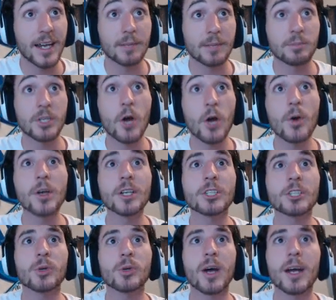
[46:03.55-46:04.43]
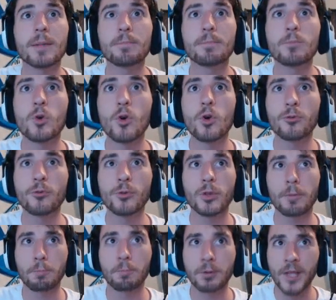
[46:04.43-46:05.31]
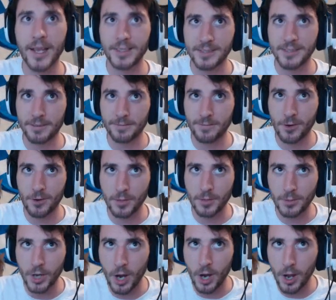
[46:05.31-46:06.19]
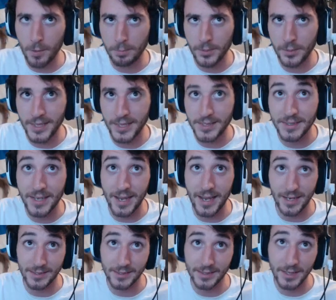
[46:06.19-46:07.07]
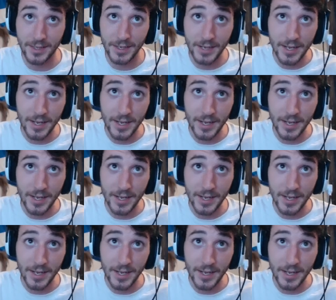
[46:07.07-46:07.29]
I'm going to try to move through the plankton farm complex next.